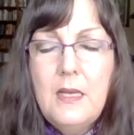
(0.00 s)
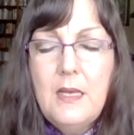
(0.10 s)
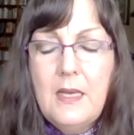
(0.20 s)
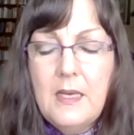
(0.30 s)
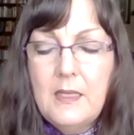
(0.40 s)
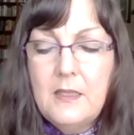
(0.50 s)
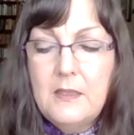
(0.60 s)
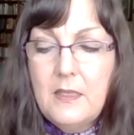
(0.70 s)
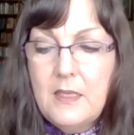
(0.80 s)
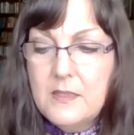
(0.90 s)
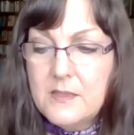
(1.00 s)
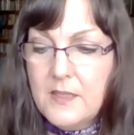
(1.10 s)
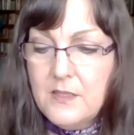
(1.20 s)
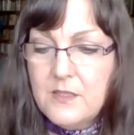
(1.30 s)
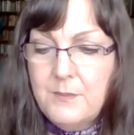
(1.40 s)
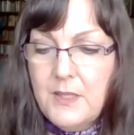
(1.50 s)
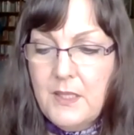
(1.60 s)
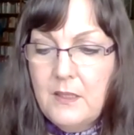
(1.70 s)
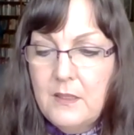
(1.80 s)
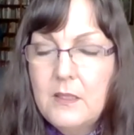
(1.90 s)
And he said to
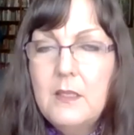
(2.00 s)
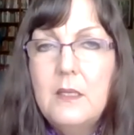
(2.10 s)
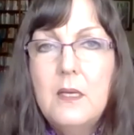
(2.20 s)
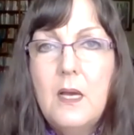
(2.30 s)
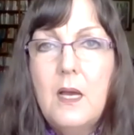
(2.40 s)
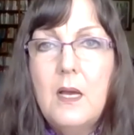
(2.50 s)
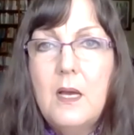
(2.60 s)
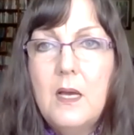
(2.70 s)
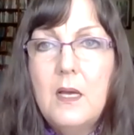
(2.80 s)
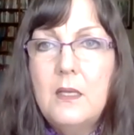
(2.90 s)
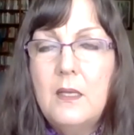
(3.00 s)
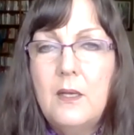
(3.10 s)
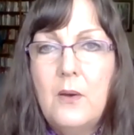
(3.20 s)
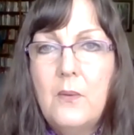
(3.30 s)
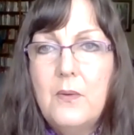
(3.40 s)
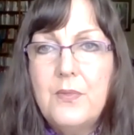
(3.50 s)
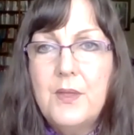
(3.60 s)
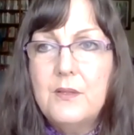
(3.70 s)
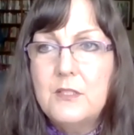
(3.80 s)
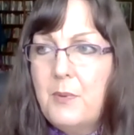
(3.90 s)
me, you know,
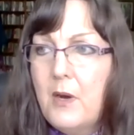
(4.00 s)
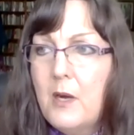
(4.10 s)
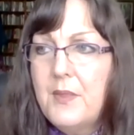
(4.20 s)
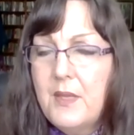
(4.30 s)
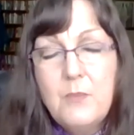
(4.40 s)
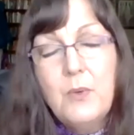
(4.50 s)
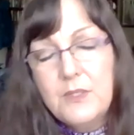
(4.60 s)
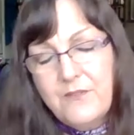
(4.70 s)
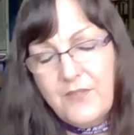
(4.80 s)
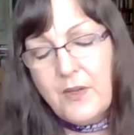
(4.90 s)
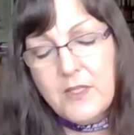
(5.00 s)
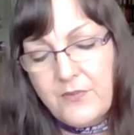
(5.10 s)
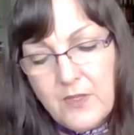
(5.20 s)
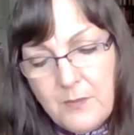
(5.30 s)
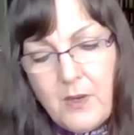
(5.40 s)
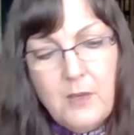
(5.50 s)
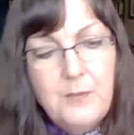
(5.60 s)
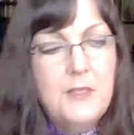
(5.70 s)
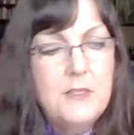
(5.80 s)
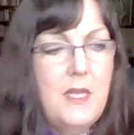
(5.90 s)
the department, he worked in a very different
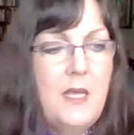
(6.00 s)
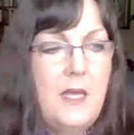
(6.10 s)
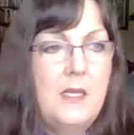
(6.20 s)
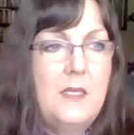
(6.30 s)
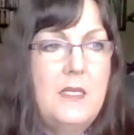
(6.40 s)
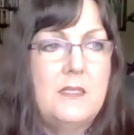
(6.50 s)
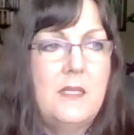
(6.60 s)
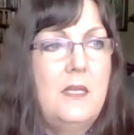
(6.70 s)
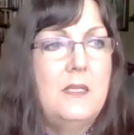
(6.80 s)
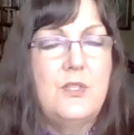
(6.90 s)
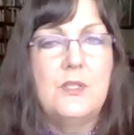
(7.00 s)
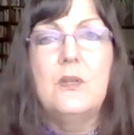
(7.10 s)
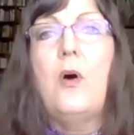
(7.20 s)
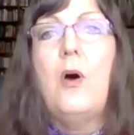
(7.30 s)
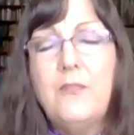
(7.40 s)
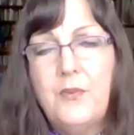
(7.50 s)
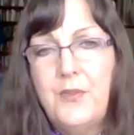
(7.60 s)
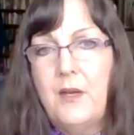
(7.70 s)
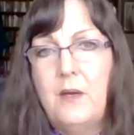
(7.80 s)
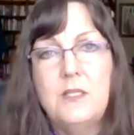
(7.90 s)
department, and he said, it's just awful
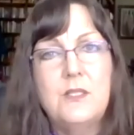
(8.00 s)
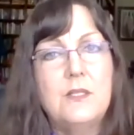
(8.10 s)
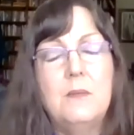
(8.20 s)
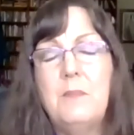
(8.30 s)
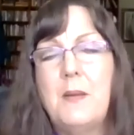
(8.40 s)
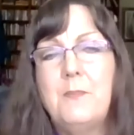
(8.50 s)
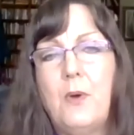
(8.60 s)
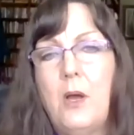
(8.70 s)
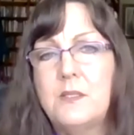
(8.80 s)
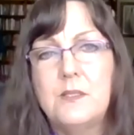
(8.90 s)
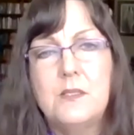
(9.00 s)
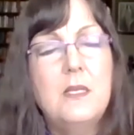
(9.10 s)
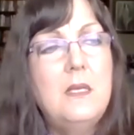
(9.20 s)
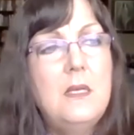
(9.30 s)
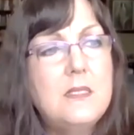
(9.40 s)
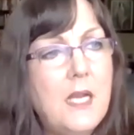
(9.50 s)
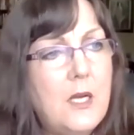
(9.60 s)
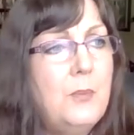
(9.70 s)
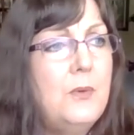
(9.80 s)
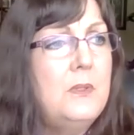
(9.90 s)
there. He said that my boss is
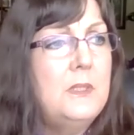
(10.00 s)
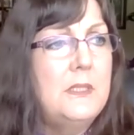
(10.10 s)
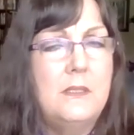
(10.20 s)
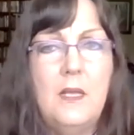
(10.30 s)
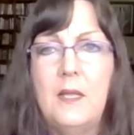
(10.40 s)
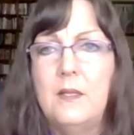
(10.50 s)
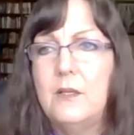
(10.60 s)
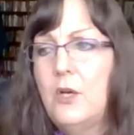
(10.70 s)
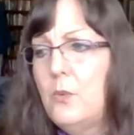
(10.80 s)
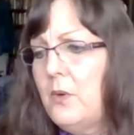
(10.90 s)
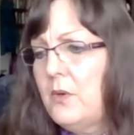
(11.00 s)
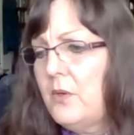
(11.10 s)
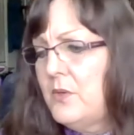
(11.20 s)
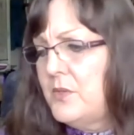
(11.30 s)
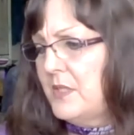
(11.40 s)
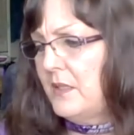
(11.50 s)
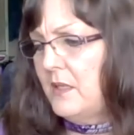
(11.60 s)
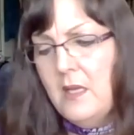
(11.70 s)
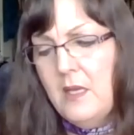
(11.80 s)
terrible and the coworkers, and